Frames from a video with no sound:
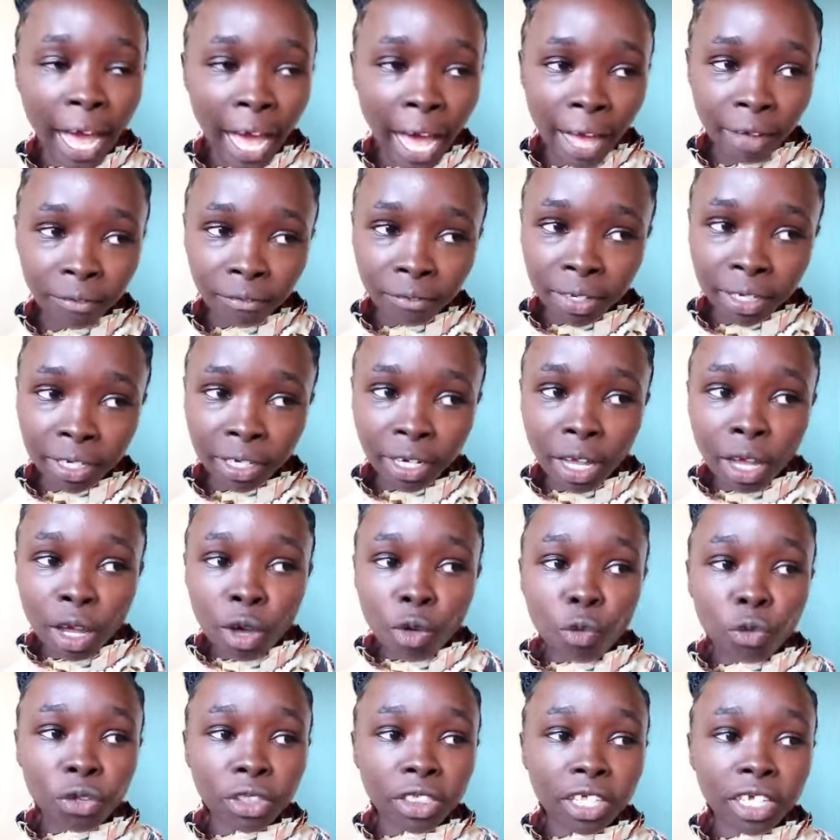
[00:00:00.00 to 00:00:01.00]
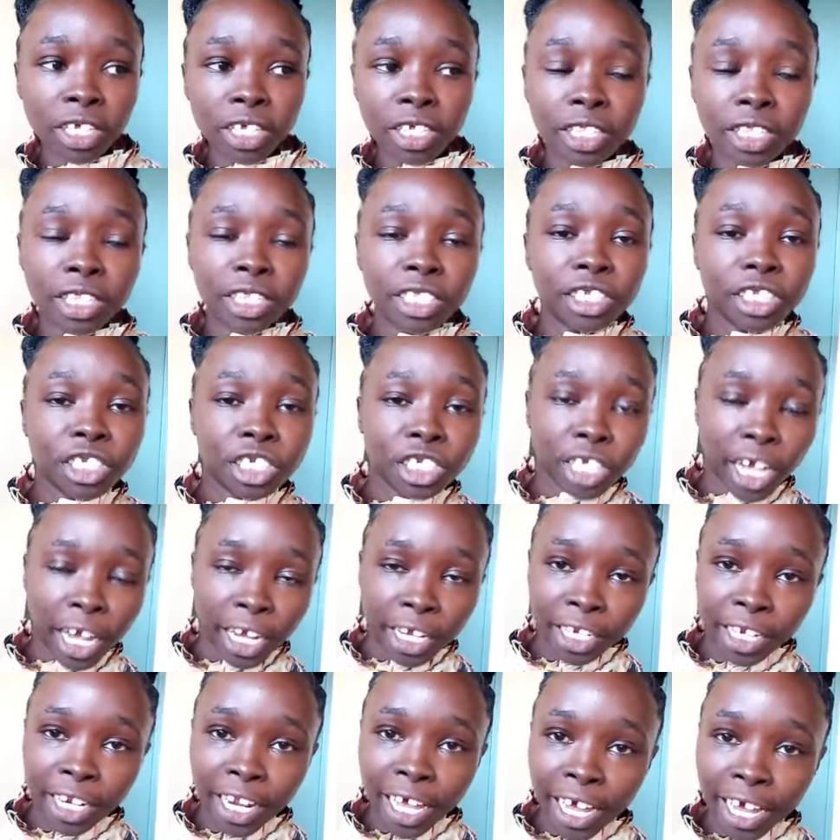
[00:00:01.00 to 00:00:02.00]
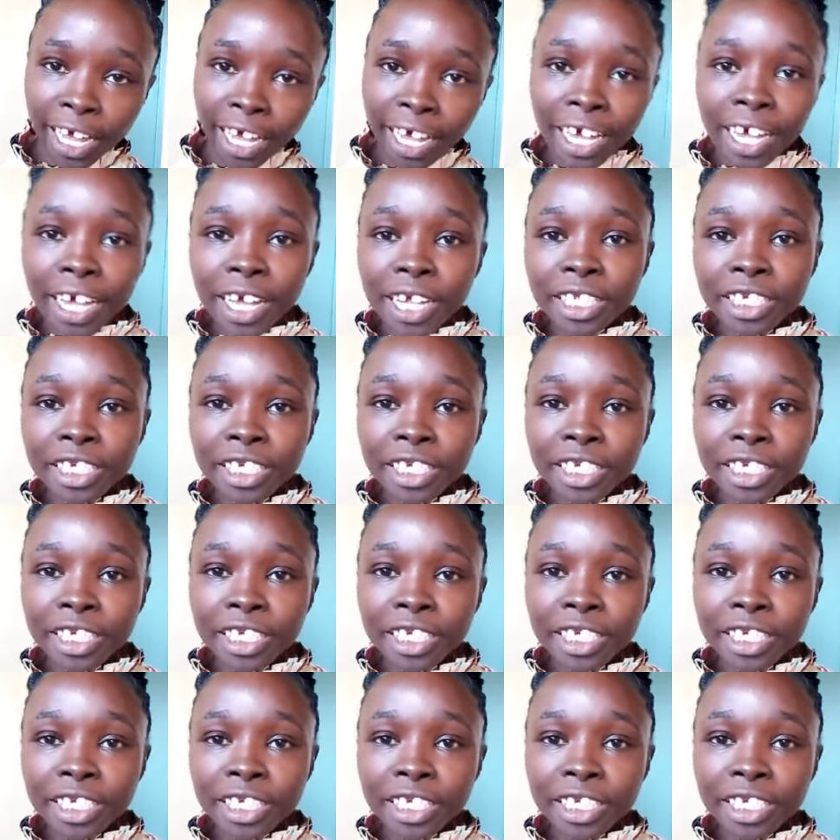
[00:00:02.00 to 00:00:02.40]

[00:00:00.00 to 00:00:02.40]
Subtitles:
having within China.